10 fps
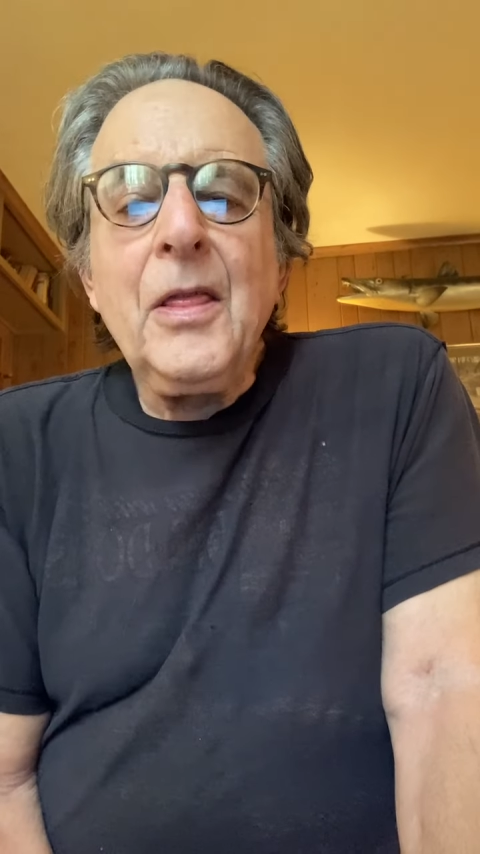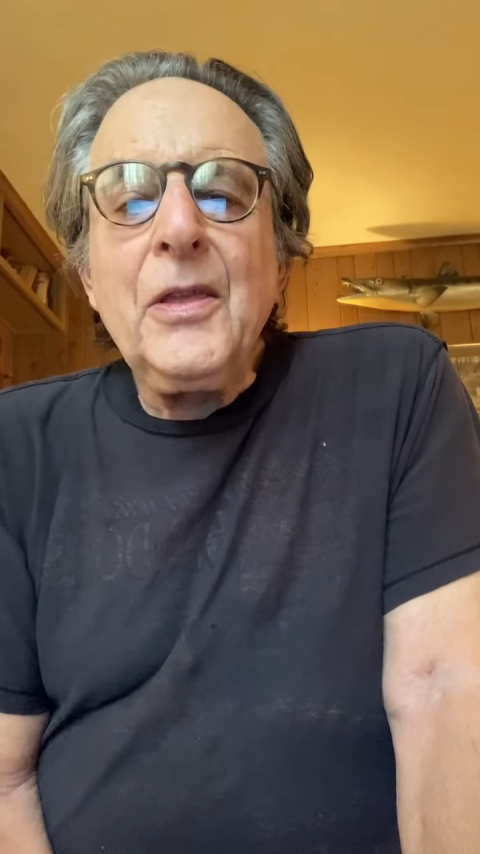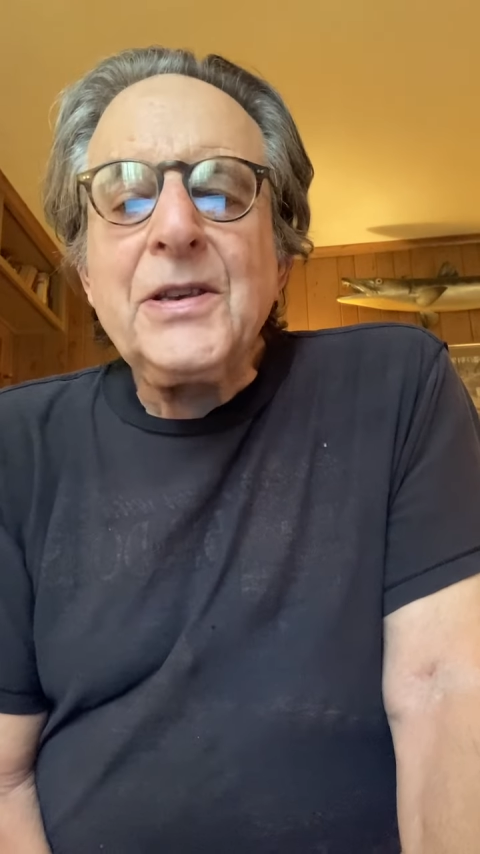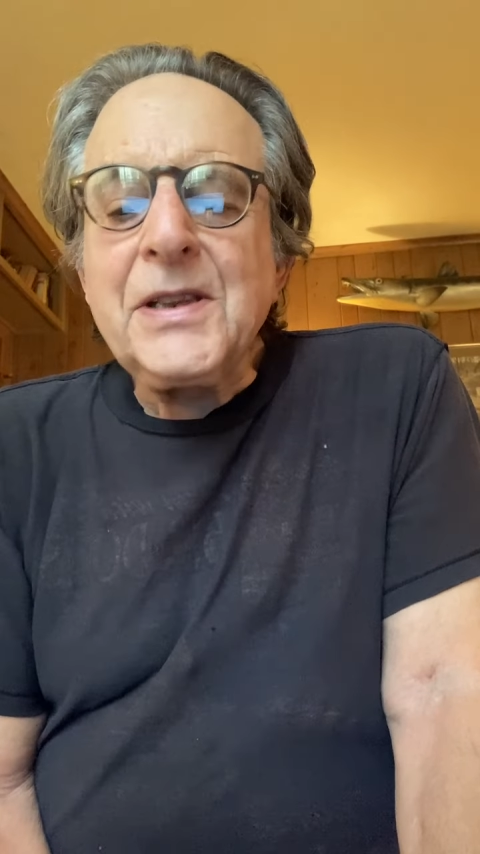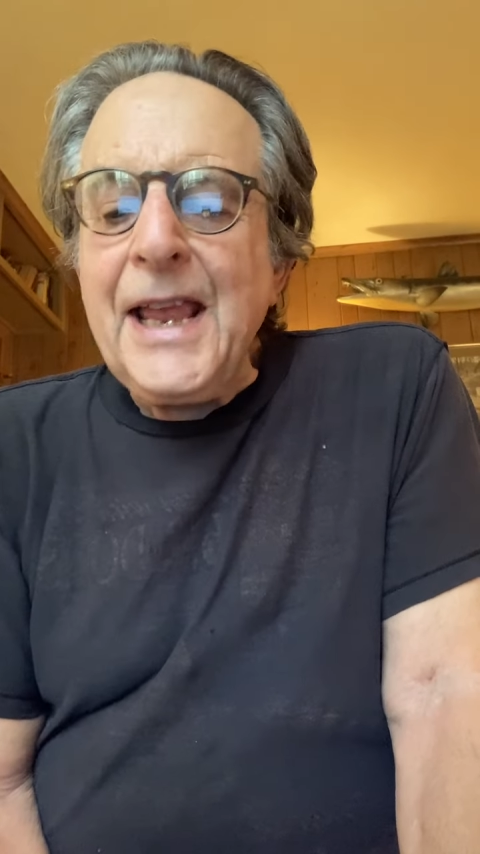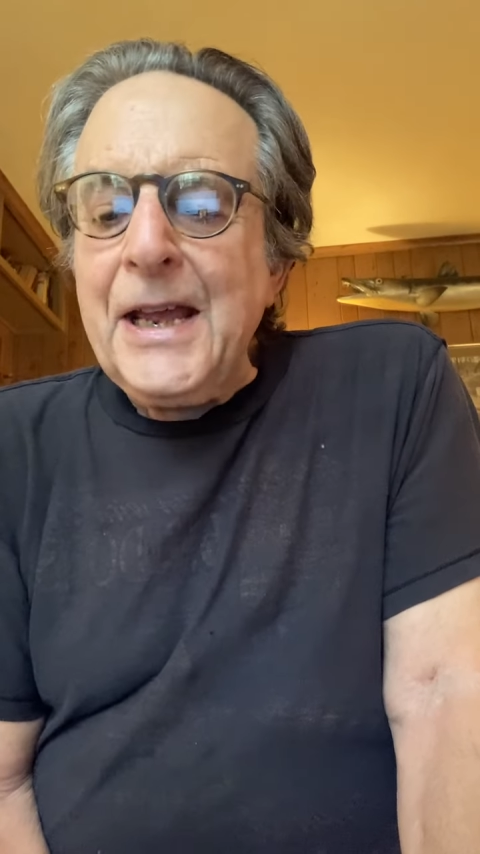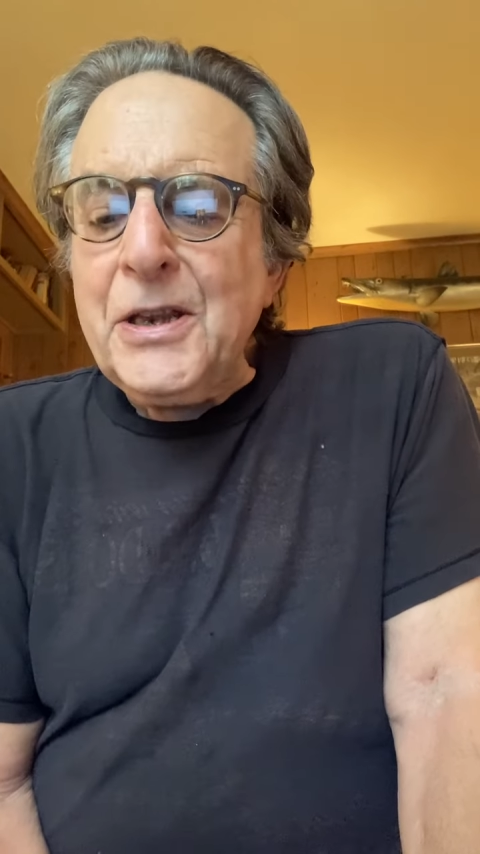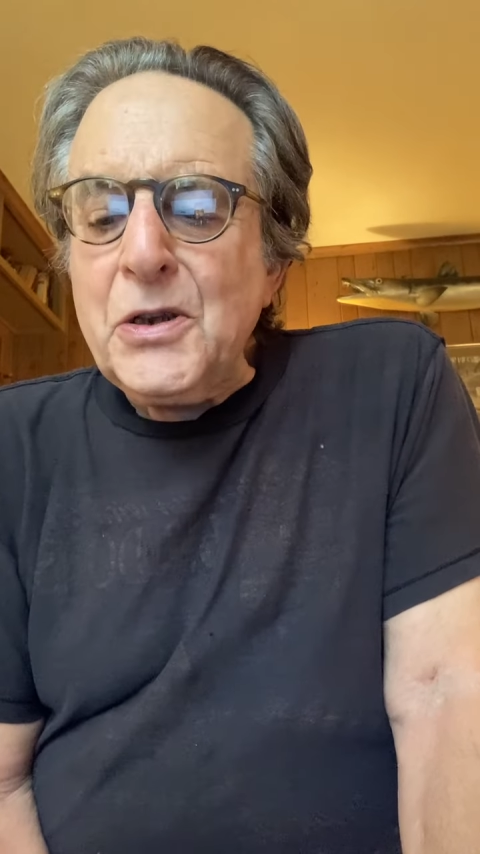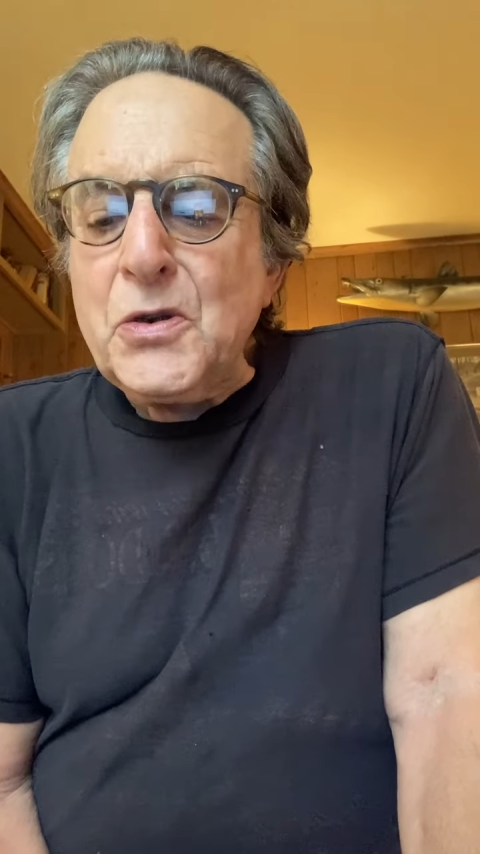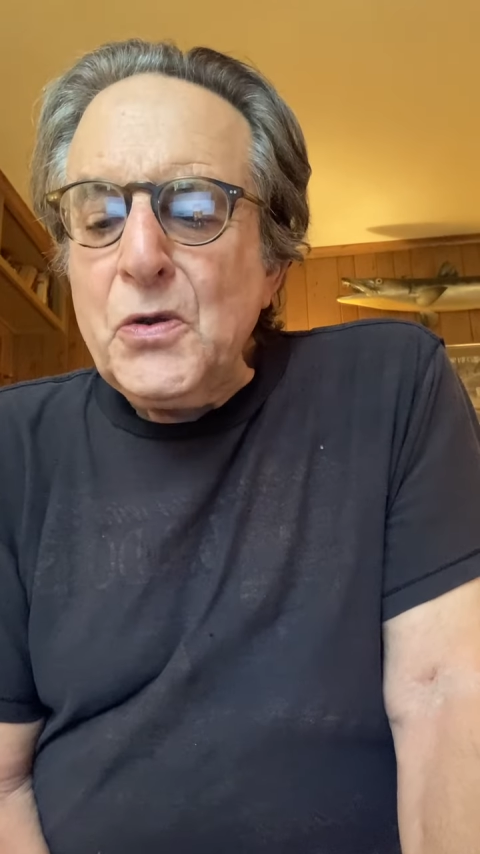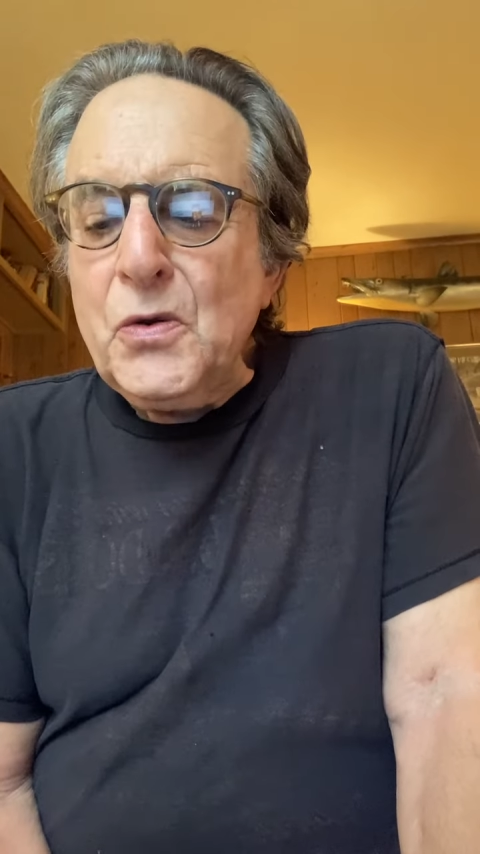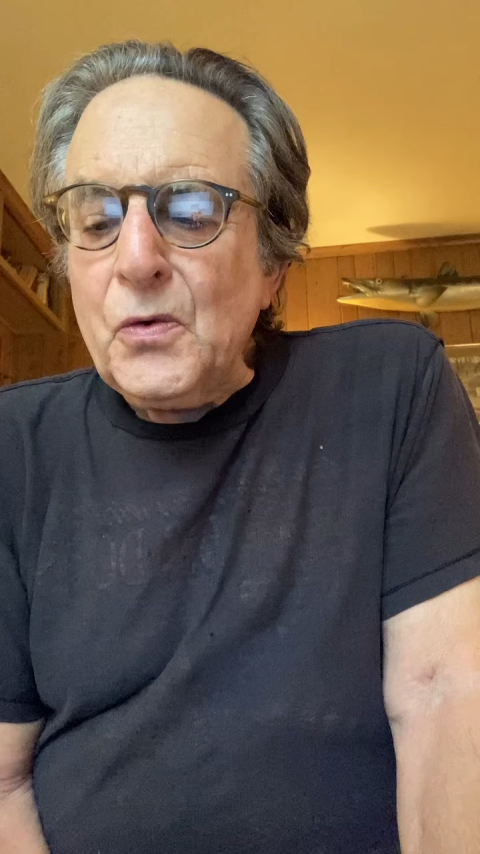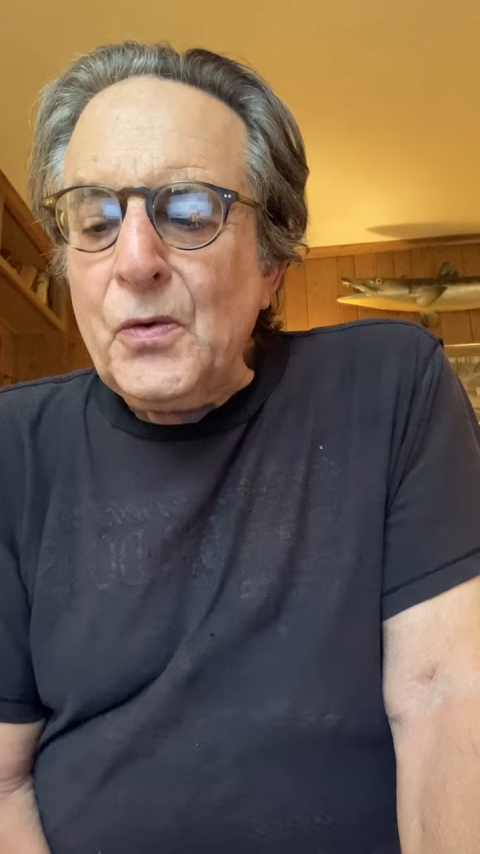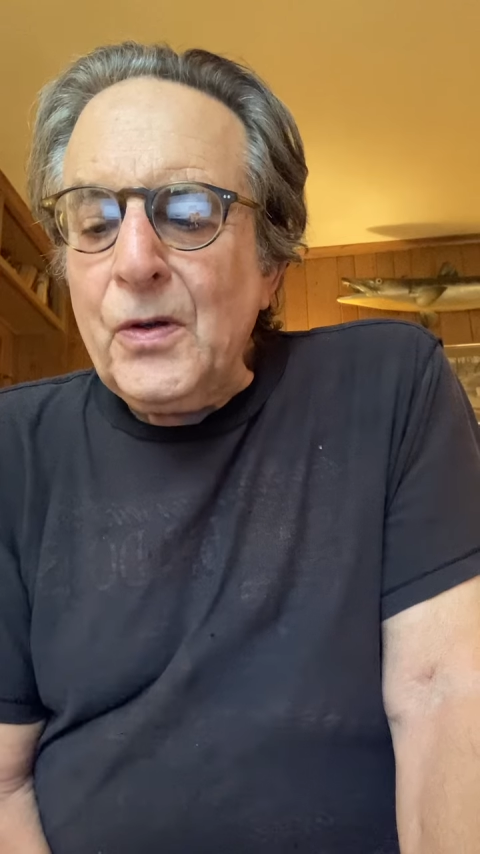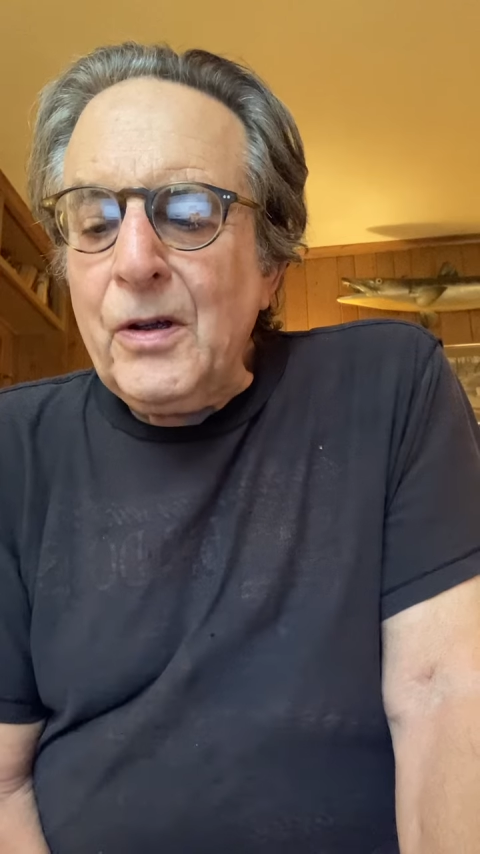This land is new.